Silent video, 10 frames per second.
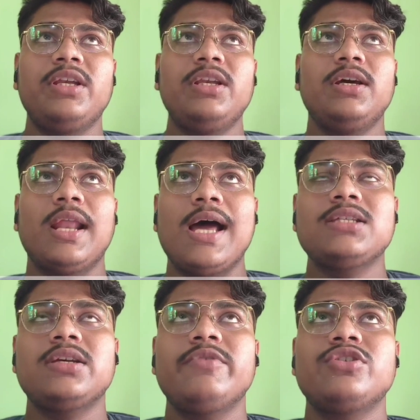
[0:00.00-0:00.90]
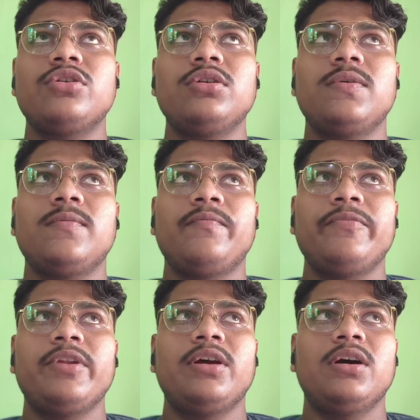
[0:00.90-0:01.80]
in last semester,
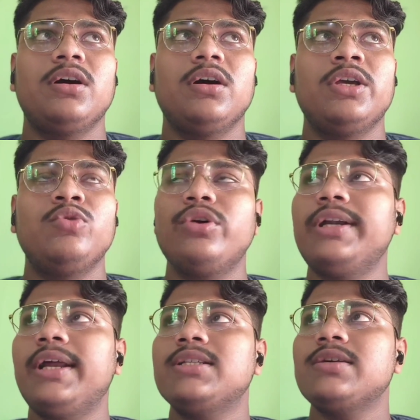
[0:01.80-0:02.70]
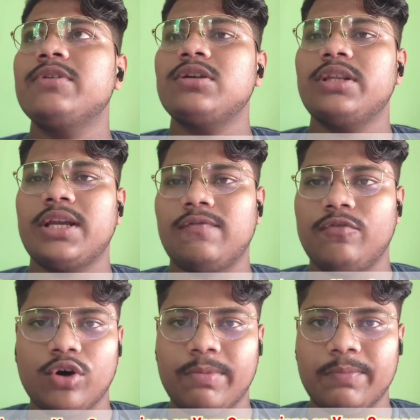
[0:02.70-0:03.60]
you know, 8th semester, there
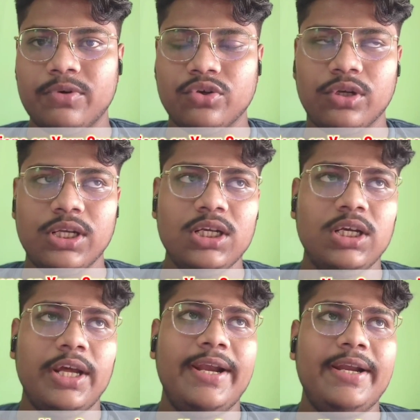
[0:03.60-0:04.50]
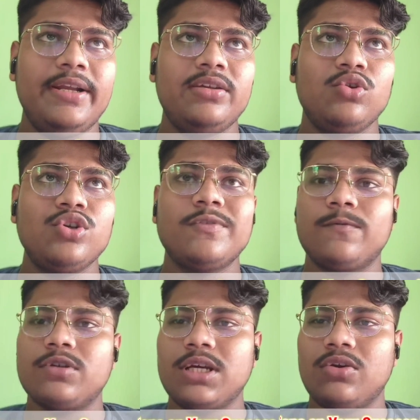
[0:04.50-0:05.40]
are 4 papers only, and those
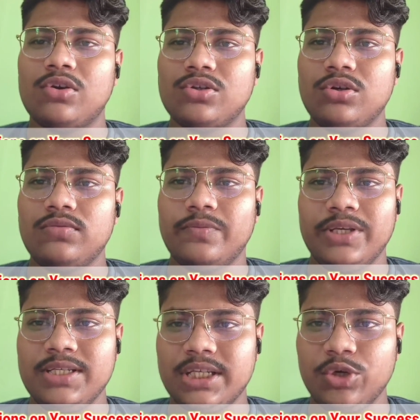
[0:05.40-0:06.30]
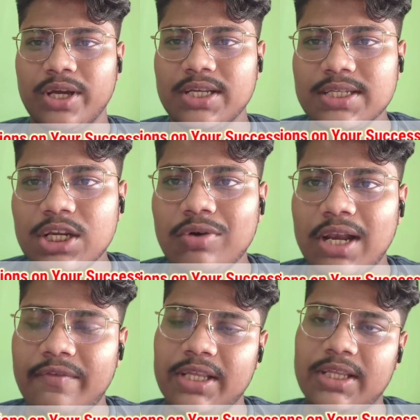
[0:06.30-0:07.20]
papers are also easy. You can easily
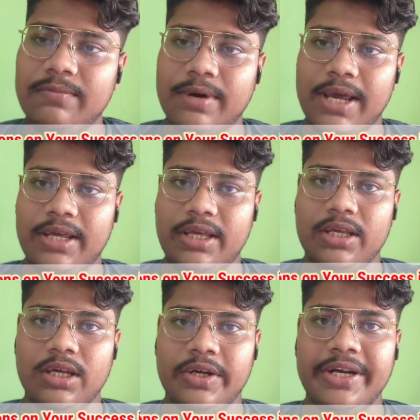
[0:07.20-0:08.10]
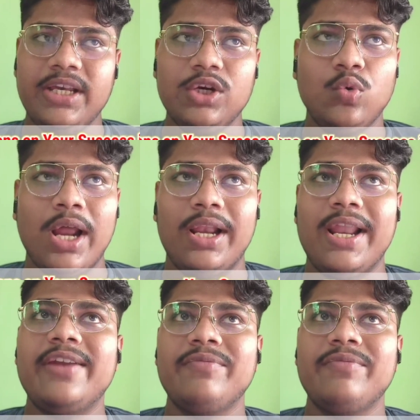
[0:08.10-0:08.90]
qualify them by reading one